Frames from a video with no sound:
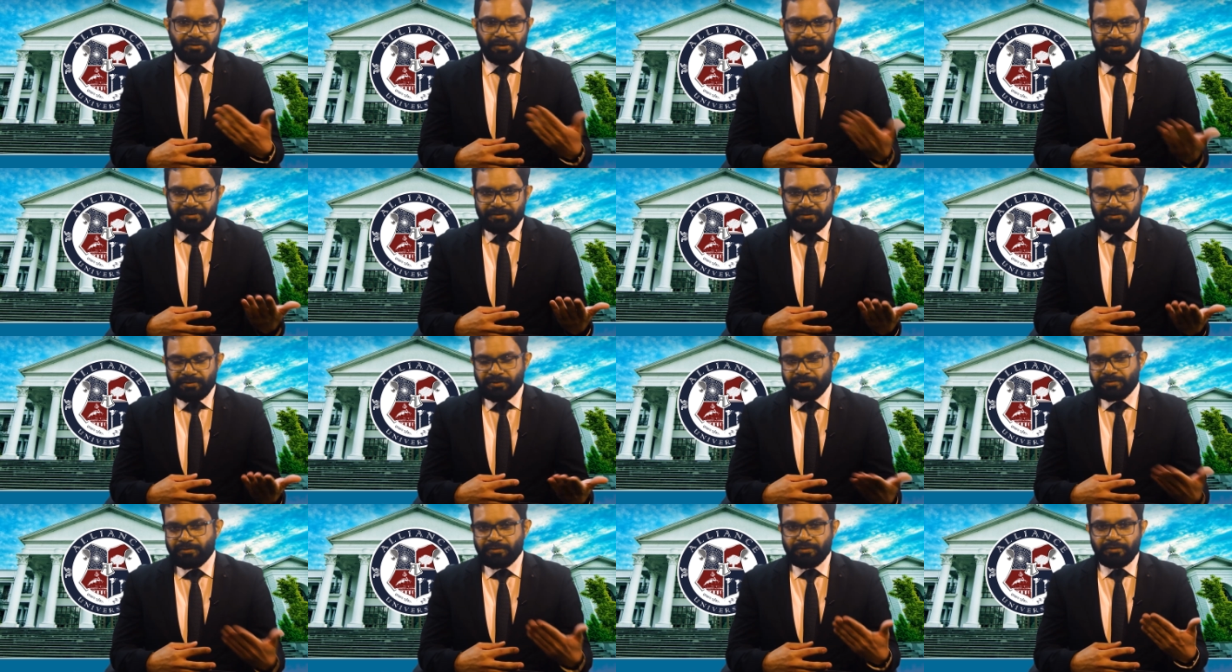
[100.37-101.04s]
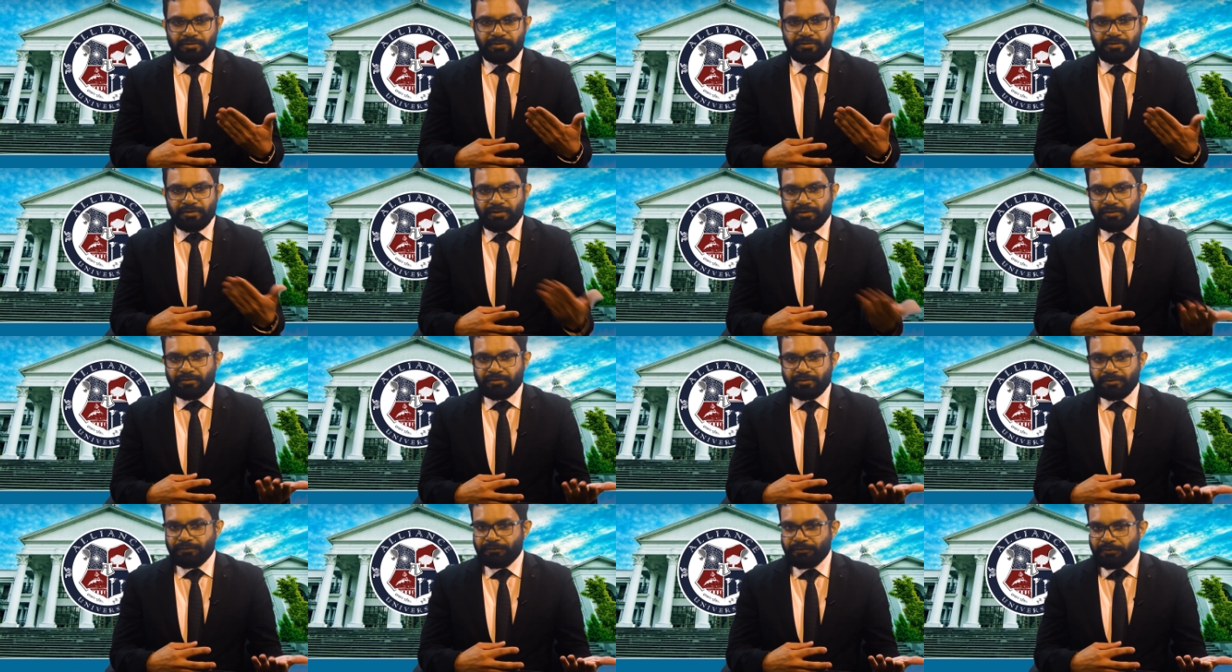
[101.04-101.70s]
ICSE
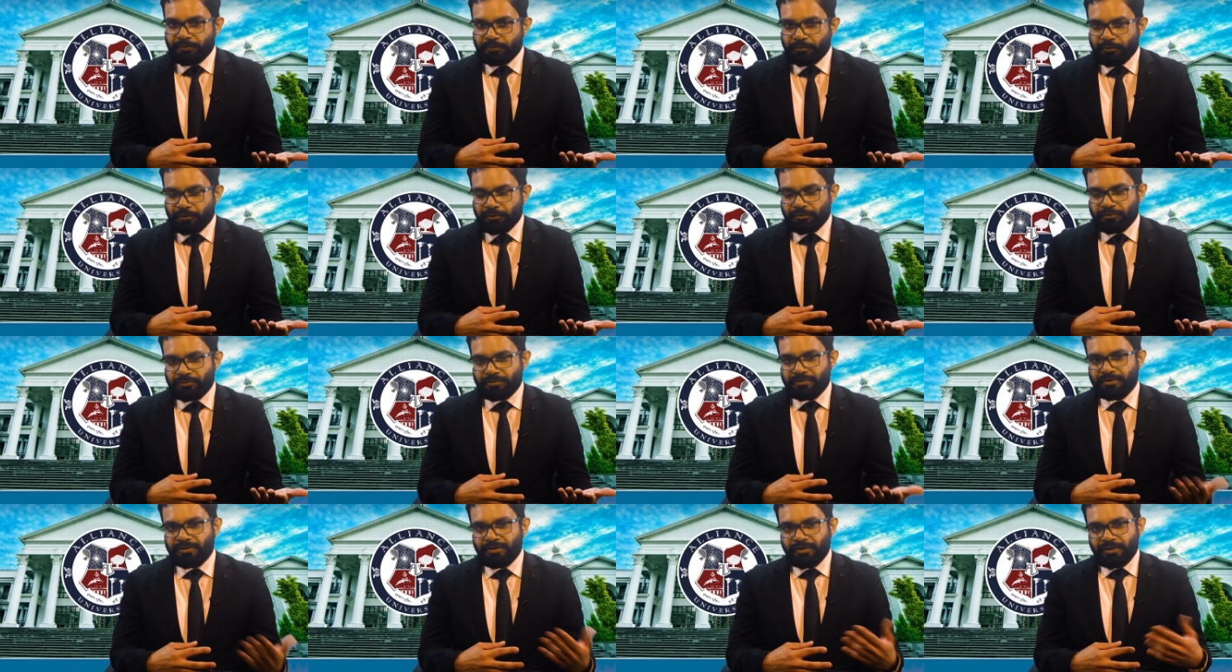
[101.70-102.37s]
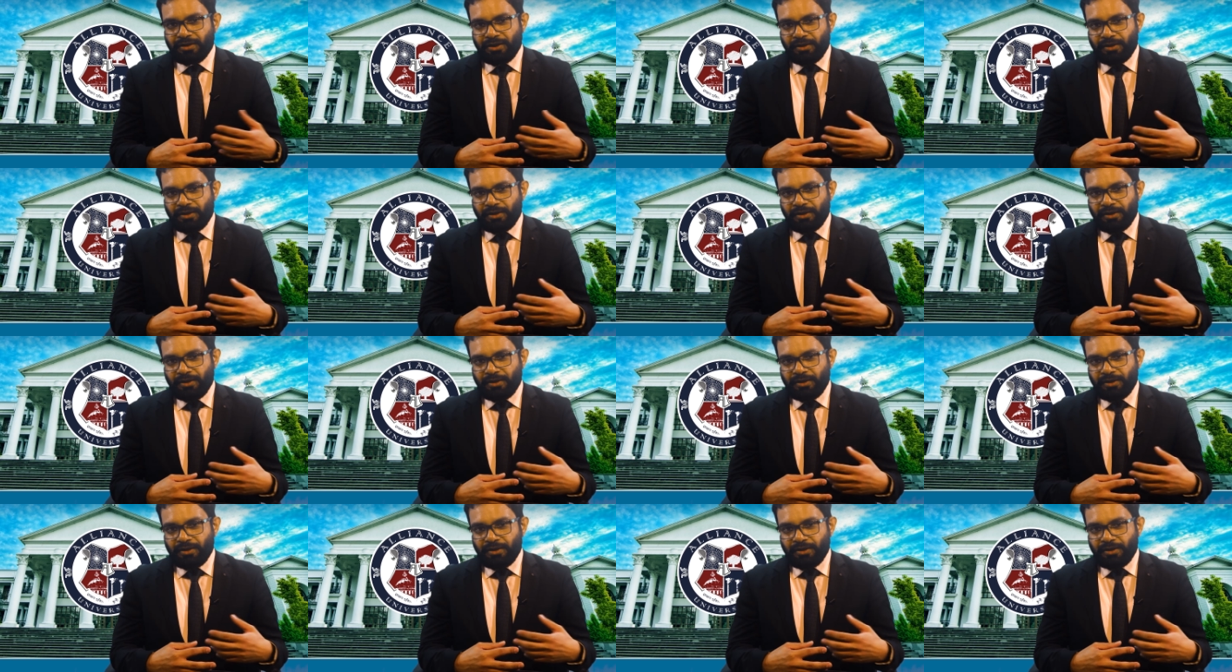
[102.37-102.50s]
and different boards.